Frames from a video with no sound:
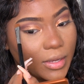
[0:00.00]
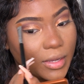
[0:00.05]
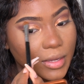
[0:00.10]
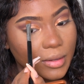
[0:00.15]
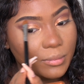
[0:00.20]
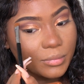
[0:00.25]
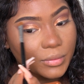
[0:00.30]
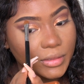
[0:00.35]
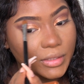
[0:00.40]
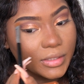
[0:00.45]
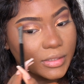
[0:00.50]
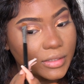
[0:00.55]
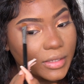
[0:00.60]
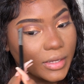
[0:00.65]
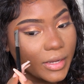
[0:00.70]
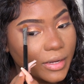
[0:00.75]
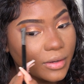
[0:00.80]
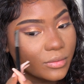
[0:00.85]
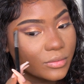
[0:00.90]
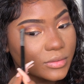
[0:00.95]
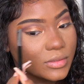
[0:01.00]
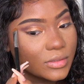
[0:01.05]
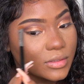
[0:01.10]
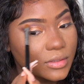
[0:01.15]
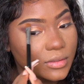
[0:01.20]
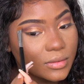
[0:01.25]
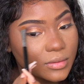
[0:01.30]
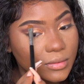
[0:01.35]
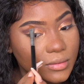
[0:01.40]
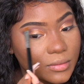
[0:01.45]
and blend out.
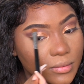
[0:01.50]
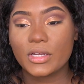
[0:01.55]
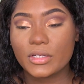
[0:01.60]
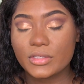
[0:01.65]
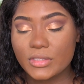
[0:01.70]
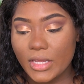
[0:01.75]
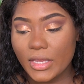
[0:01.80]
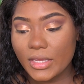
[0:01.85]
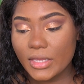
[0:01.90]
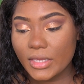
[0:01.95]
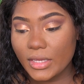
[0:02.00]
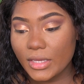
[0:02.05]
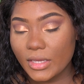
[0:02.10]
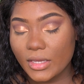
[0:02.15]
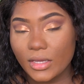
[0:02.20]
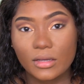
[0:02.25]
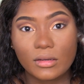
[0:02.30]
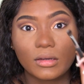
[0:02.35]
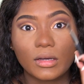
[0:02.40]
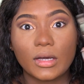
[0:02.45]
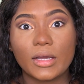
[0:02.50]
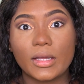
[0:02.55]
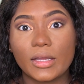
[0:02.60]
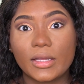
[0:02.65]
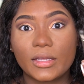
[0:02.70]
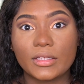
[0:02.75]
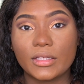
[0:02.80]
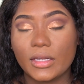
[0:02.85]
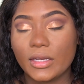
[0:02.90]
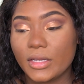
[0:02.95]
Not taking a,
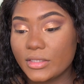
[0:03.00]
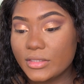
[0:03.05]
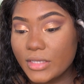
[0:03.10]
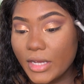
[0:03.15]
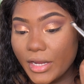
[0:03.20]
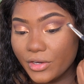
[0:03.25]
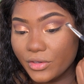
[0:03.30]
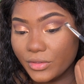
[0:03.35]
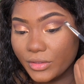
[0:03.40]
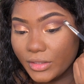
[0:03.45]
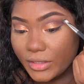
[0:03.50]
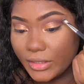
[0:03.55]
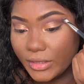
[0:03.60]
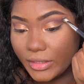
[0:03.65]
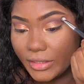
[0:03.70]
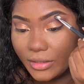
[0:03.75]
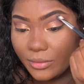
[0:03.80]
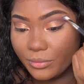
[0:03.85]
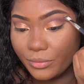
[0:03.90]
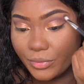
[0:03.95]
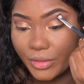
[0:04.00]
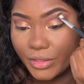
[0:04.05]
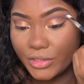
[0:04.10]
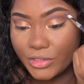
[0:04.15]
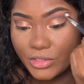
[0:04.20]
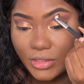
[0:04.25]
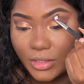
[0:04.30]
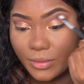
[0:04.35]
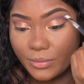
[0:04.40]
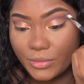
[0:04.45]
an entirely clean
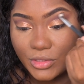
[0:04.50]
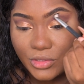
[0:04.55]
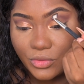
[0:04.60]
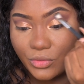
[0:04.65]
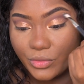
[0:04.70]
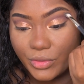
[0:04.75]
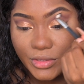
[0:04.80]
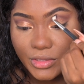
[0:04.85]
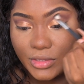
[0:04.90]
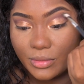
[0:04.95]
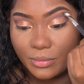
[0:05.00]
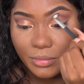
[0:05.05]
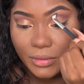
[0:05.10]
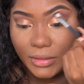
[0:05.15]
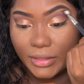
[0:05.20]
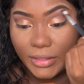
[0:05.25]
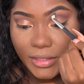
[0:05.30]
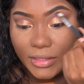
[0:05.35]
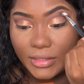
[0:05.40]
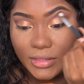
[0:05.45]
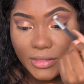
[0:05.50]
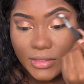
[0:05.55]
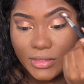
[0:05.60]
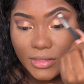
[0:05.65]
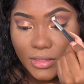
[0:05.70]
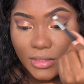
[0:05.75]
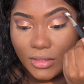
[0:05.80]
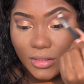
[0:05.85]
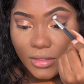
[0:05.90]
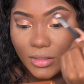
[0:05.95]
brush, I'm just going to blend